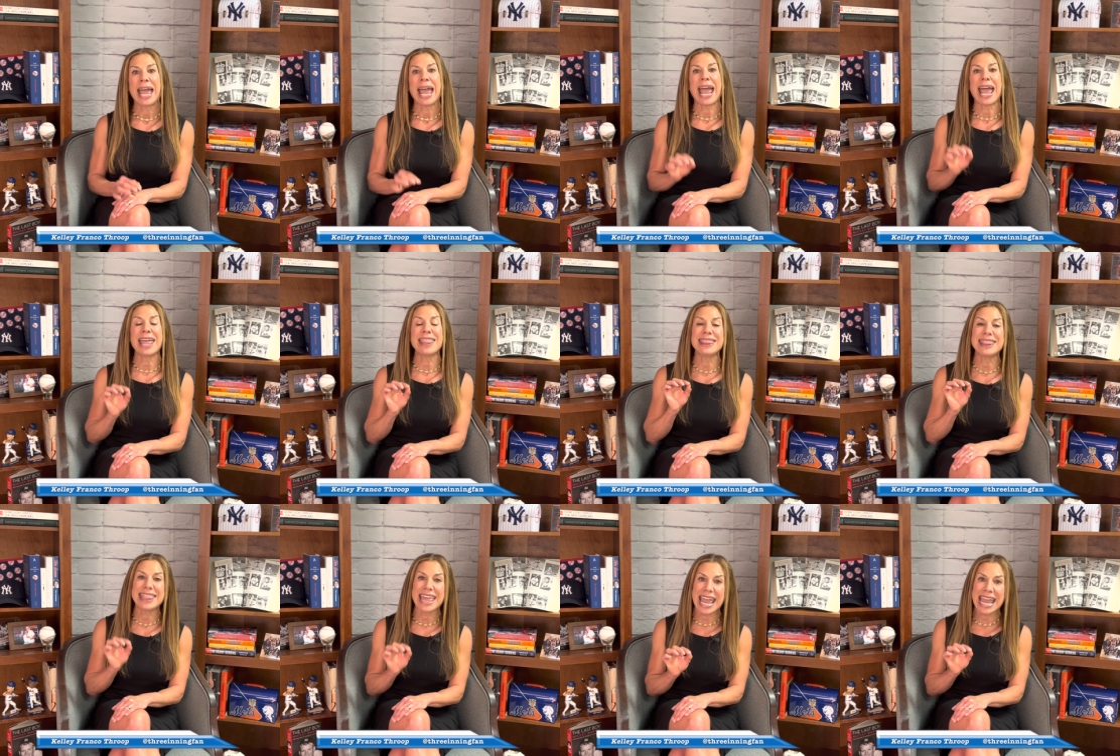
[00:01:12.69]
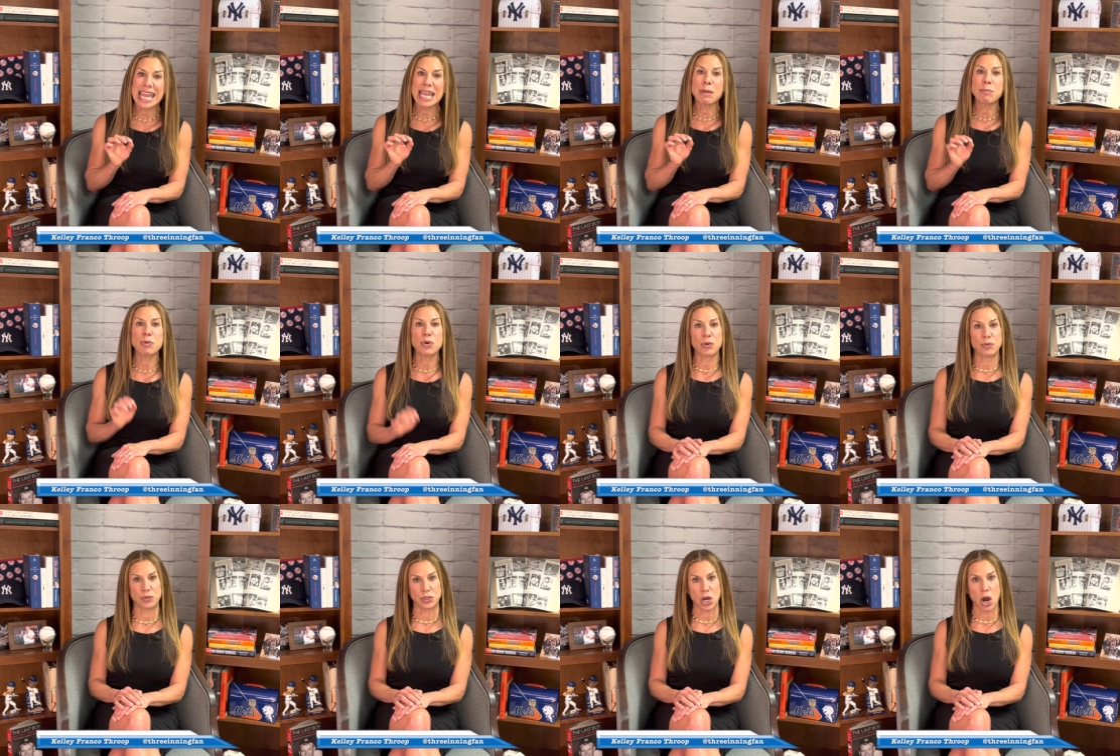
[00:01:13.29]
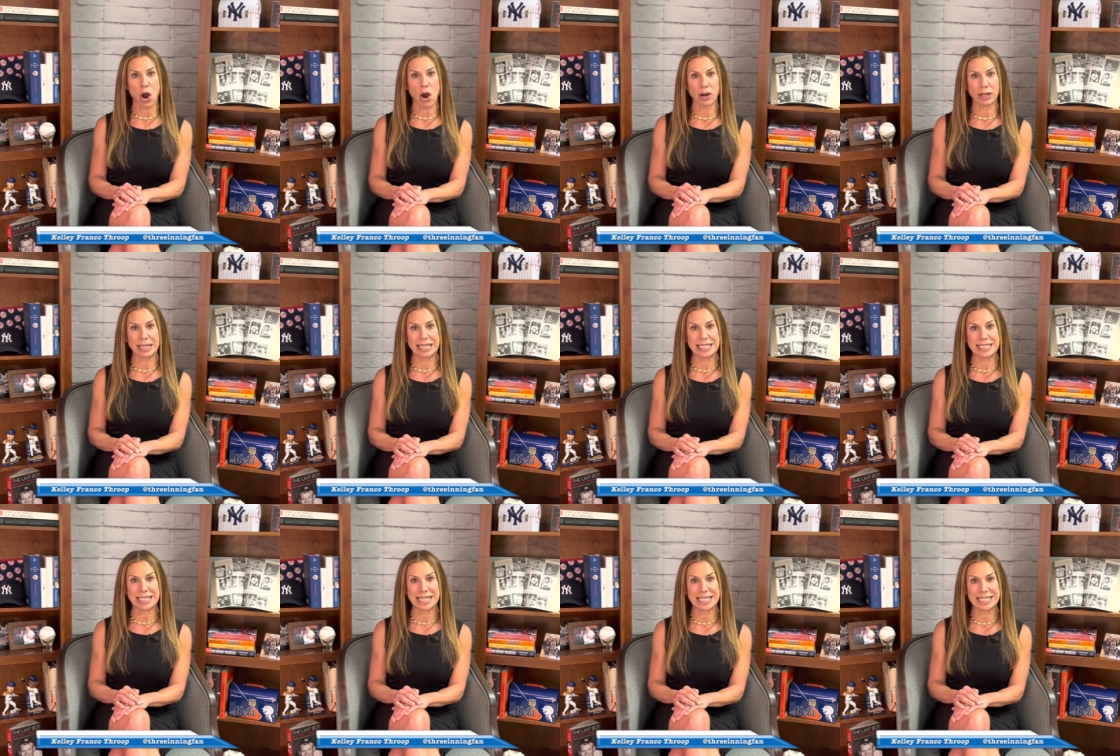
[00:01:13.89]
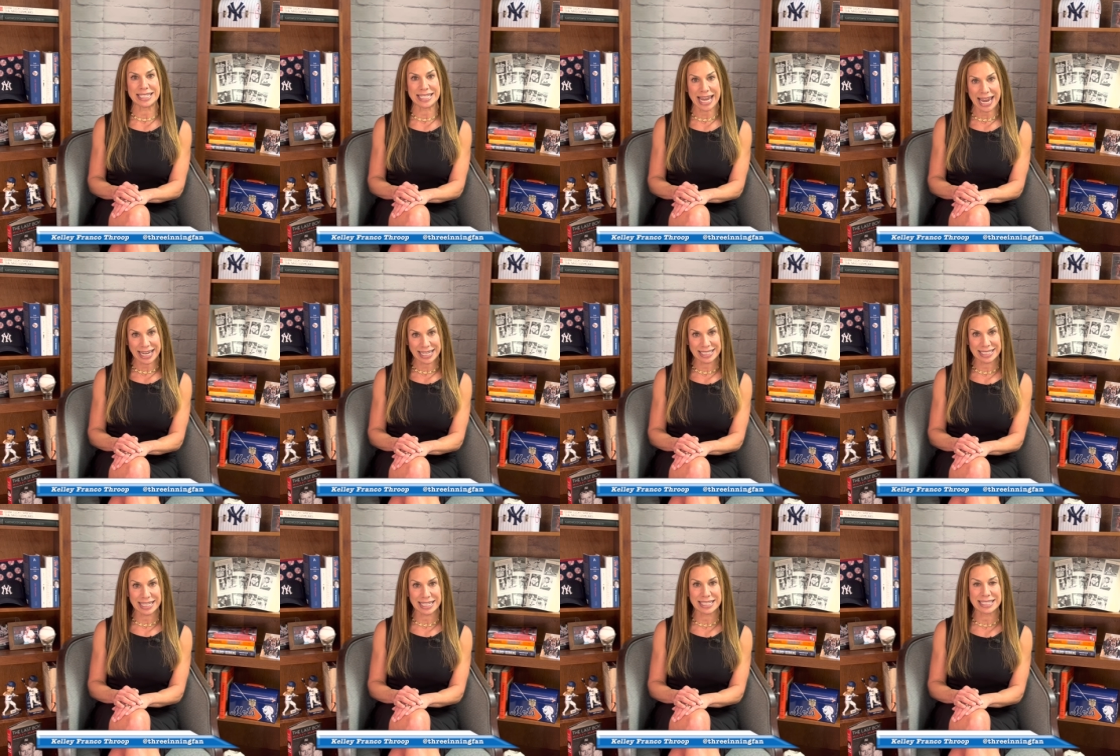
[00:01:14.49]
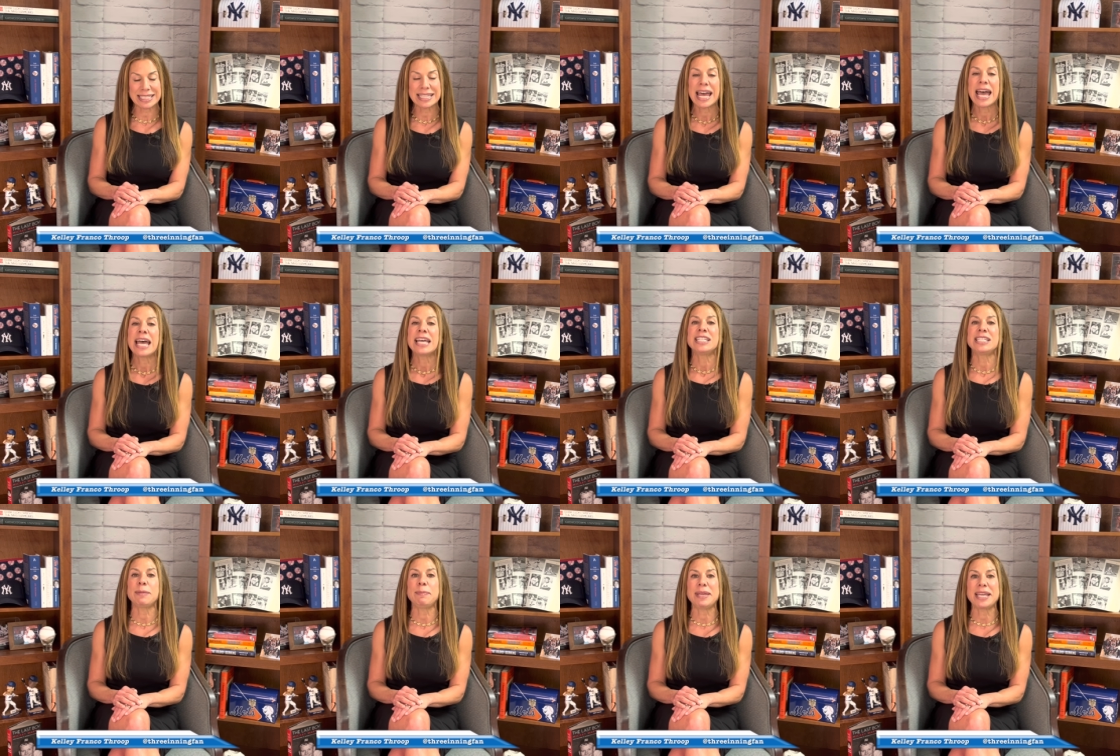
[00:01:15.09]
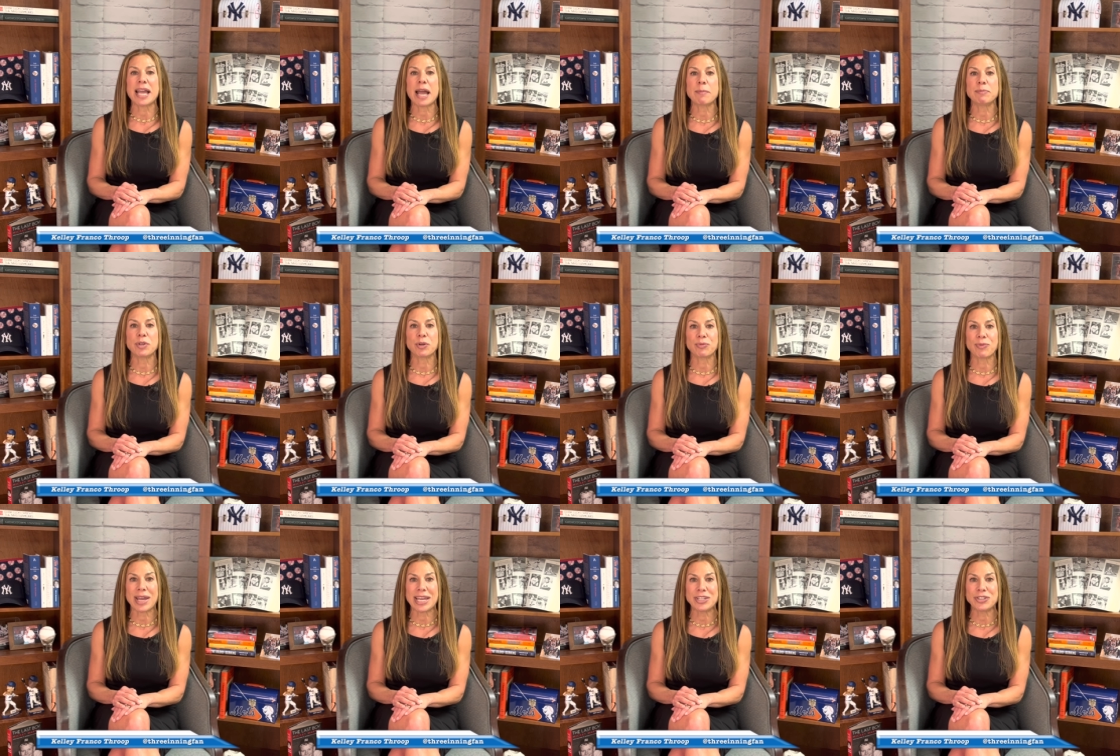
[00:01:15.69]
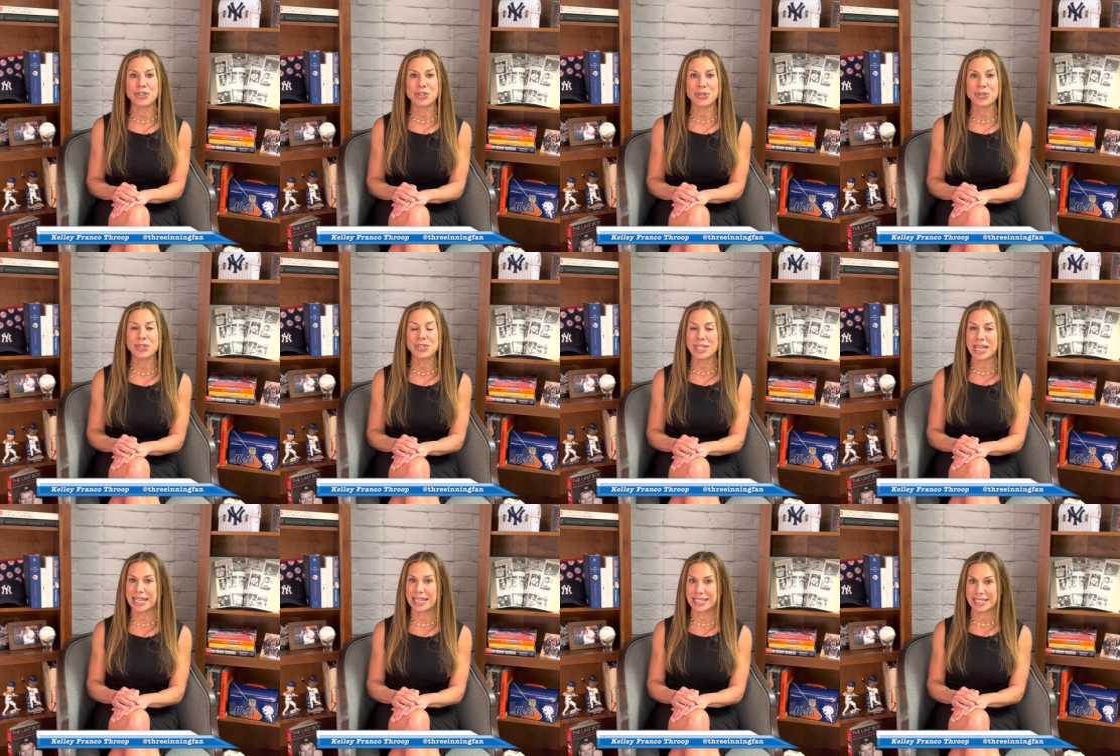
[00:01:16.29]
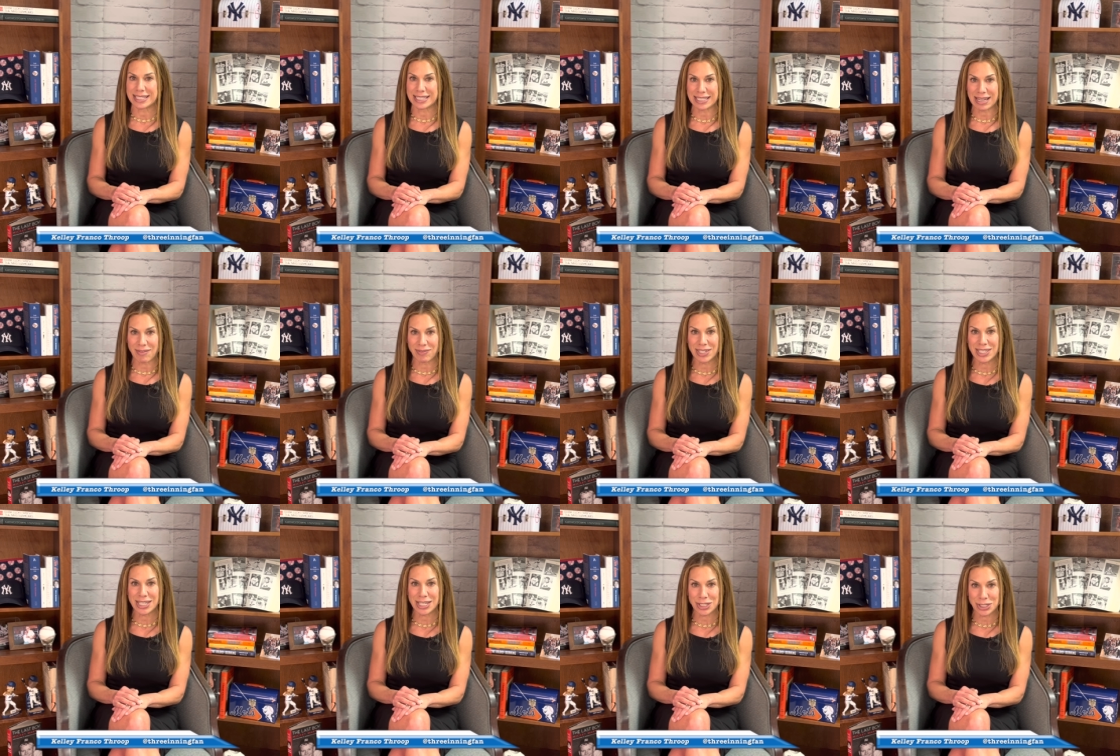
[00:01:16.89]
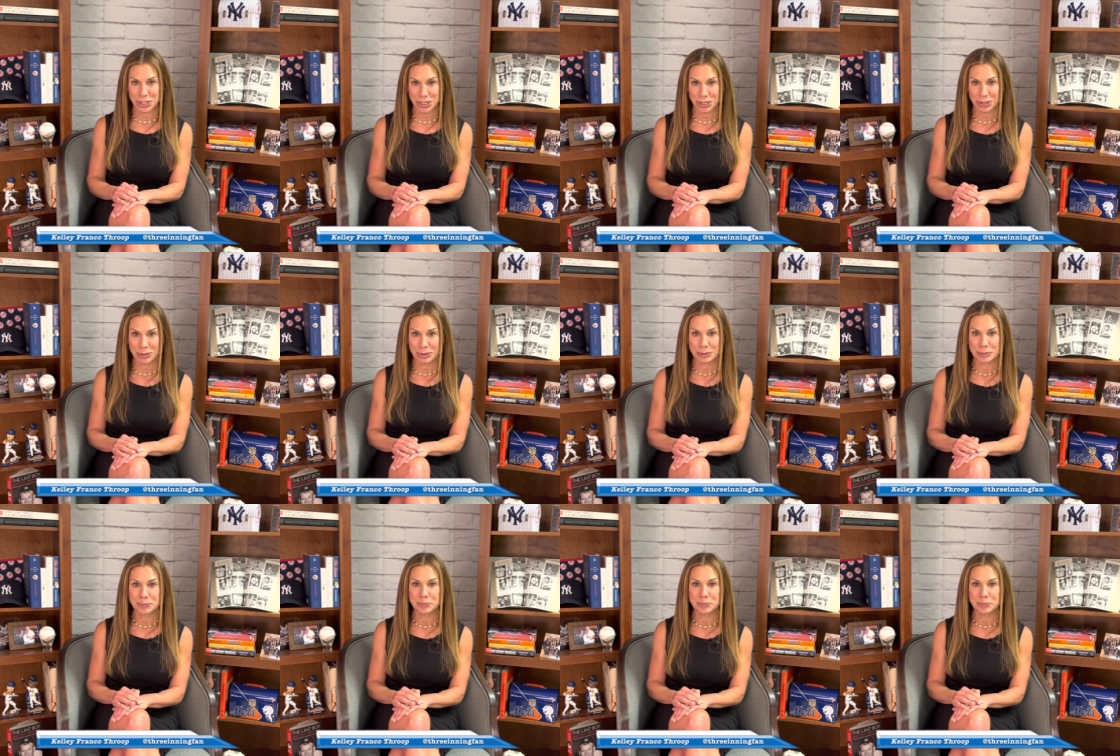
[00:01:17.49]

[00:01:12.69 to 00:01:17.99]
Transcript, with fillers: and they moved to Arlington, Texas to become the Rangers in 72.